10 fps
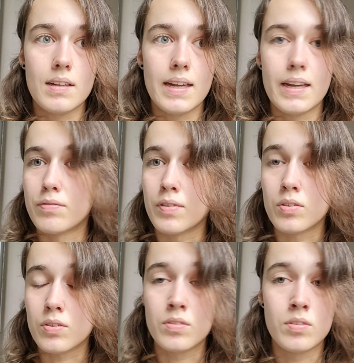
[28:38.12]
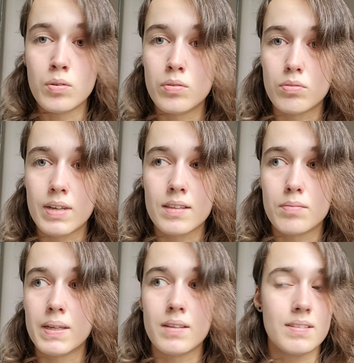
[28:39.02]
Ever. Just don't do that,
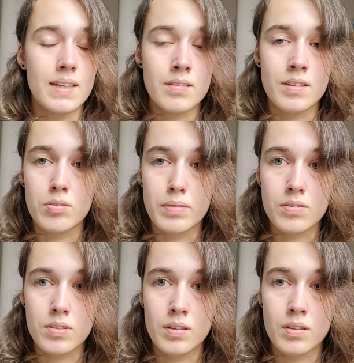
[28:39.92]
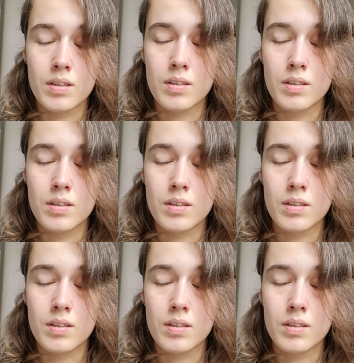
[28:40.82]
because that's intuition,